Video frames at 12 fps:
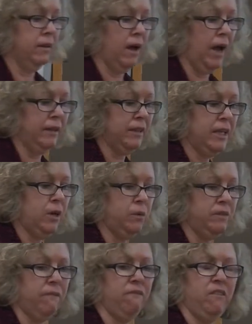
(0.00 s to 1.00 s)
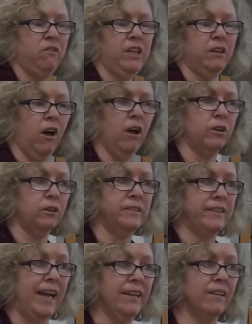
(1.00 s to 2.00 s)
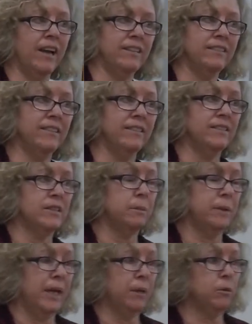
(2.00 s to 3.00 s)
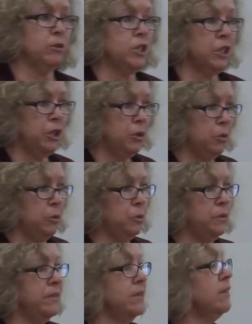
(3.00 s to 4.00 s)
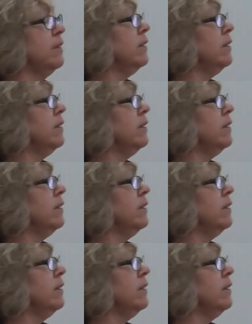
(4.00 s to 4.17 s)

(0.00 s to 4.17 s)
I think it was a $50 site license to be able to use